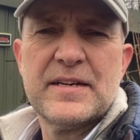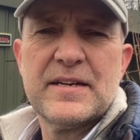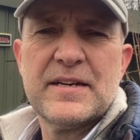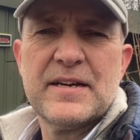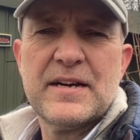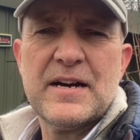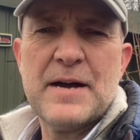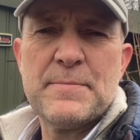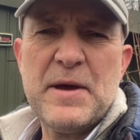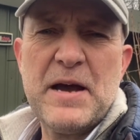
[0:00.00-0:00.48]

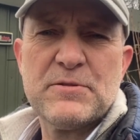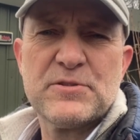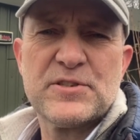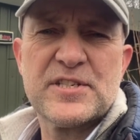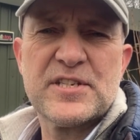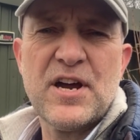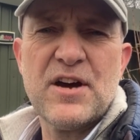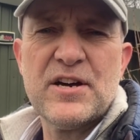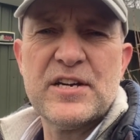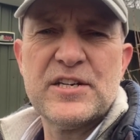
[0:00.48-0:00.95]
I'm
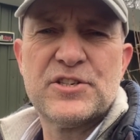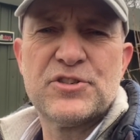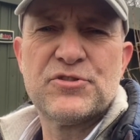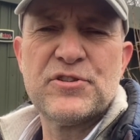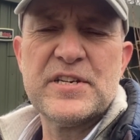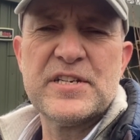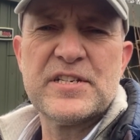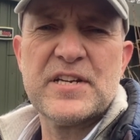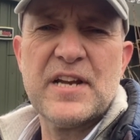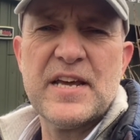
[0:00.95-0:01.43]
outside
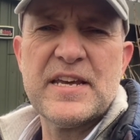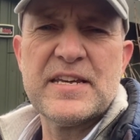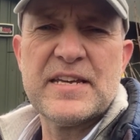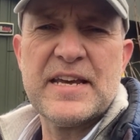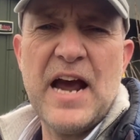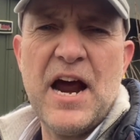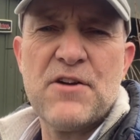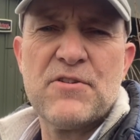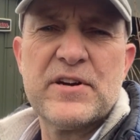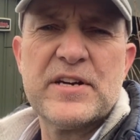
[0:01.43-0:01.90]
Treaslake
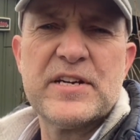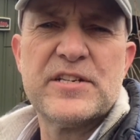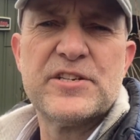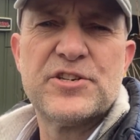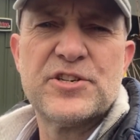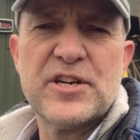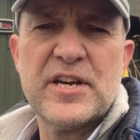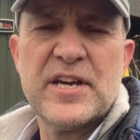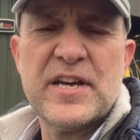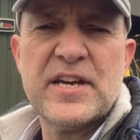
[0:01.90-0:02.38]

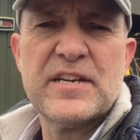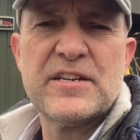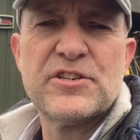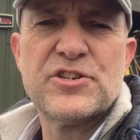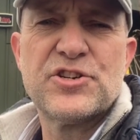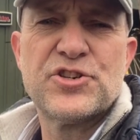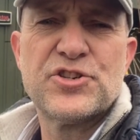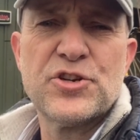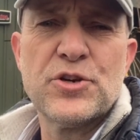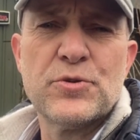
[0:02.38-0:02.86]
Garage in
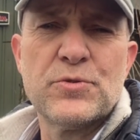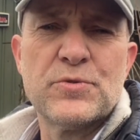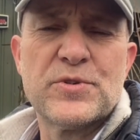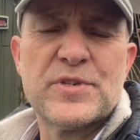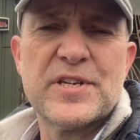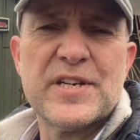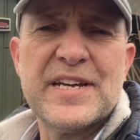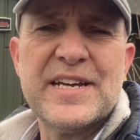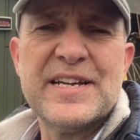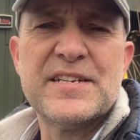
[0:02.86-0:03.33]

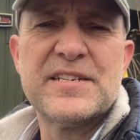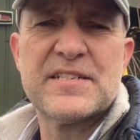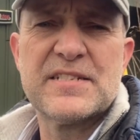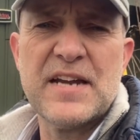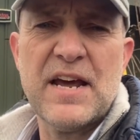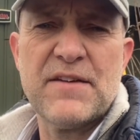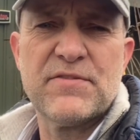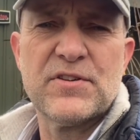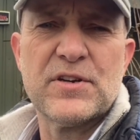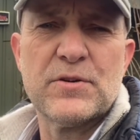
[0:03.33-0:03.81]
Chute, East
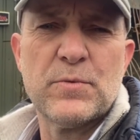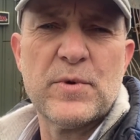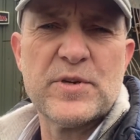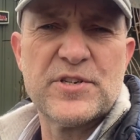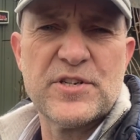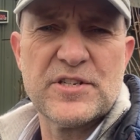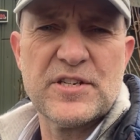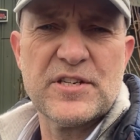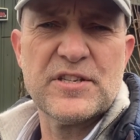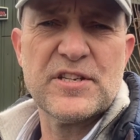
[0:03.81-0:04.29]
Devon, which
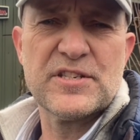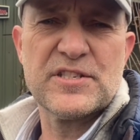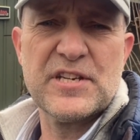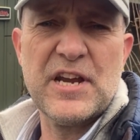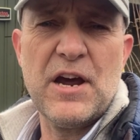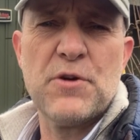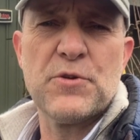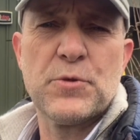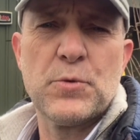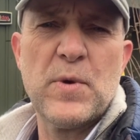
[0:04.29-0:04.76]
is in the
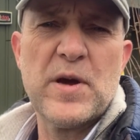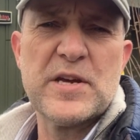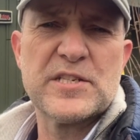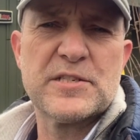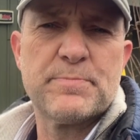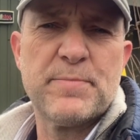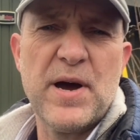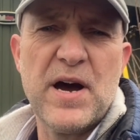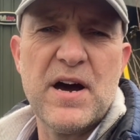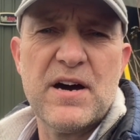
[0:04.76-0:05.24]

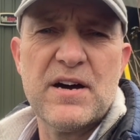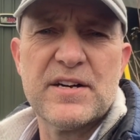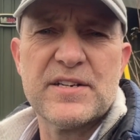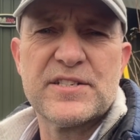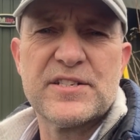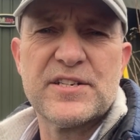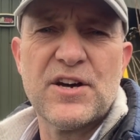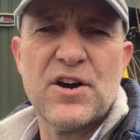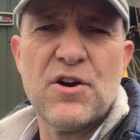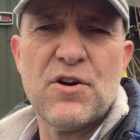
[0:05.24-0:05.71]
southwest
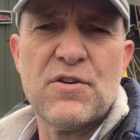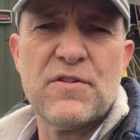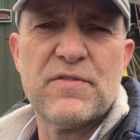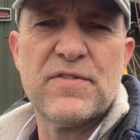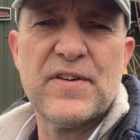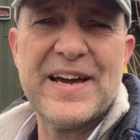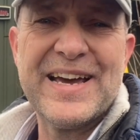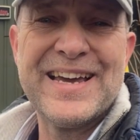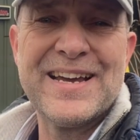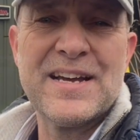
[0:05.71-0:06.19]
part
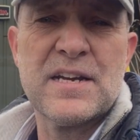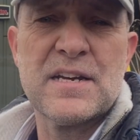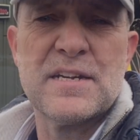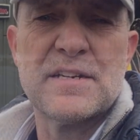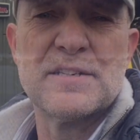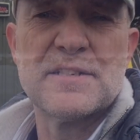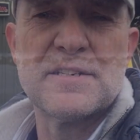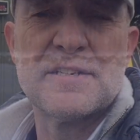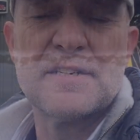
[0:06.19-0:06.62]
of England.